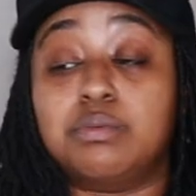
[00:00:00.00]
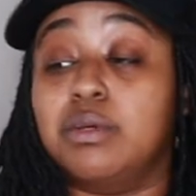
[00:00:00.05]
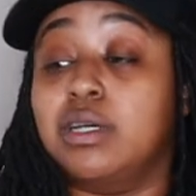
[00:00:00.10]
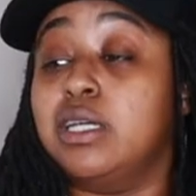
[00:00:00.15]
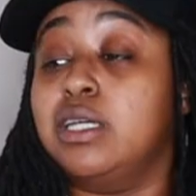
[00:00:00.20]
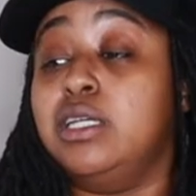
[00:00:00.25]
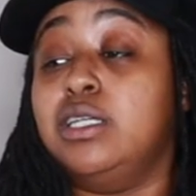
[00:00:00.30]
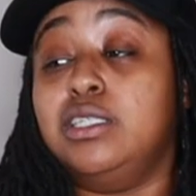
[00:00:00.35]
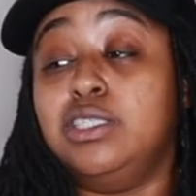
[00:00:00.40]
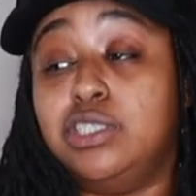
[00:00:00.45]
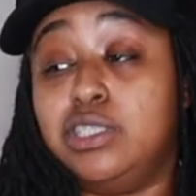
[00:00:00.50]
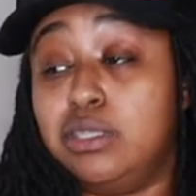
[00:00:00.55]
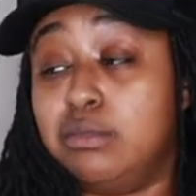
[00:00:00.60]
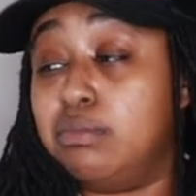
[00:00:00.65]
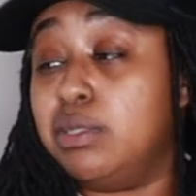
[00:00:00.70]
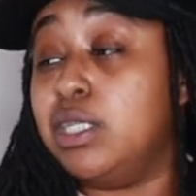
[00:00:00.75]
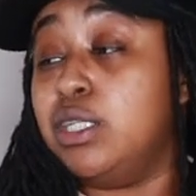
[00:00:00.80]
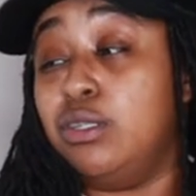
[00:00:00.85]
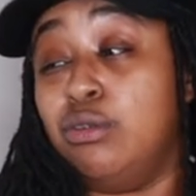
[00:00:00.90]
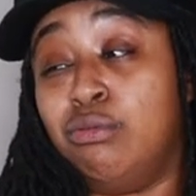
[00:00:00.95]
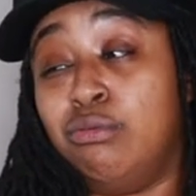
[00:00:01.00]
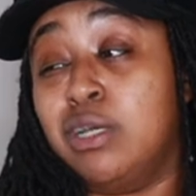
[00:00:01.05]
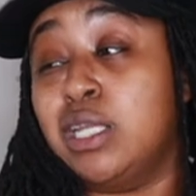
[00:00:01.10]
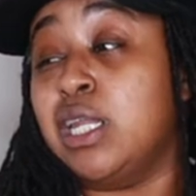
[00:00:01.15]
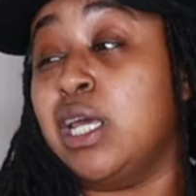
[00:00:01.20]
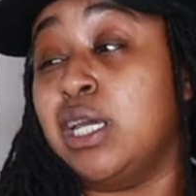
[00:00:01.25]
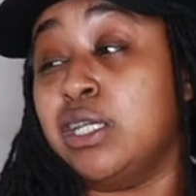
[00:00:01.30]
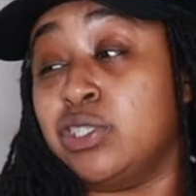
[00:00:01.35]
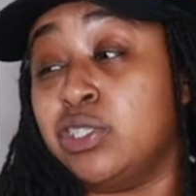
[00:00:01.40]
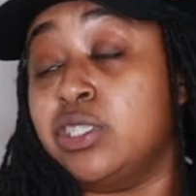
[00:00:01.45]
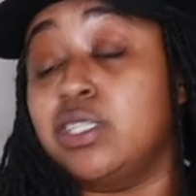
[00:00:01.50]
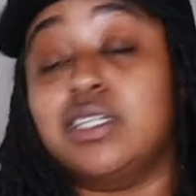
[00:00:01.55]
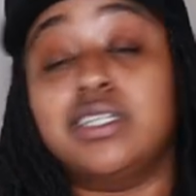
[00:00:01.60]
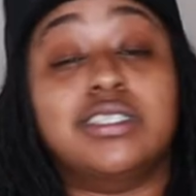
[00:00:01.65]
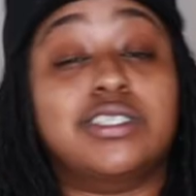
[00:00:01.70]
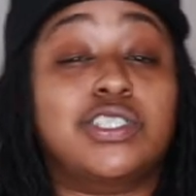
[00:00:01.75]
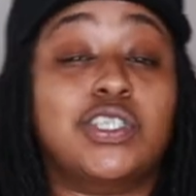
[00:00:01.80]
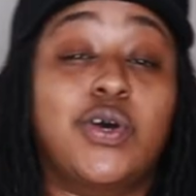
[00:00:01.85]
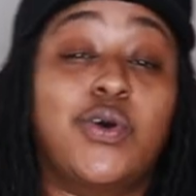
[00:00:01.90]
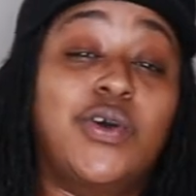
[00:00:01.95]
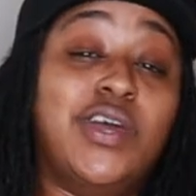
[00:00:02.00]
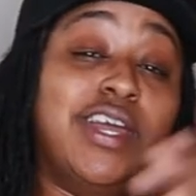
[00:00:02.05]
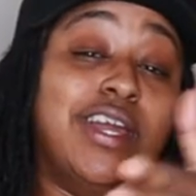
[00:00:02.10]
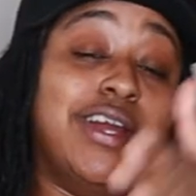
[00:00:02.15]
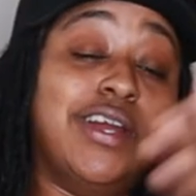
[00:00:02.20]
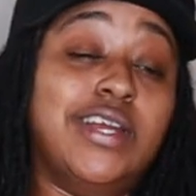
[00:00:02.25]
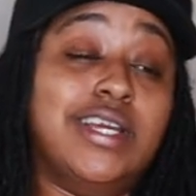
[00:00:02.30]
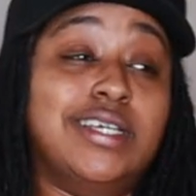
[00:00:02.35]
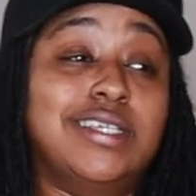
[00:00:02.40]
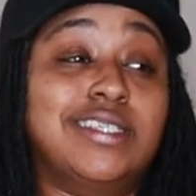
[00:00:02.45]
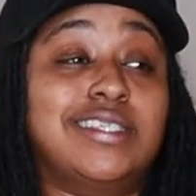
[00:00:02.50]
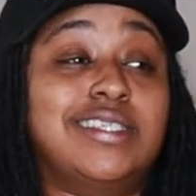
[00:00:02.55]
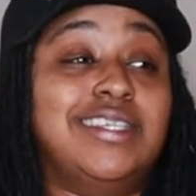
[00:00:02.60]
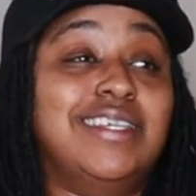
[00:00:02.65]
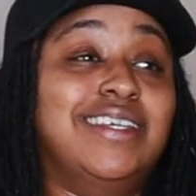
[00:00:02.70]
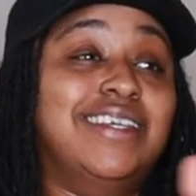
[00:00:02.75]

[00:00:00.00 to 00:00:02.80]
but he should be doing that shit. So here is,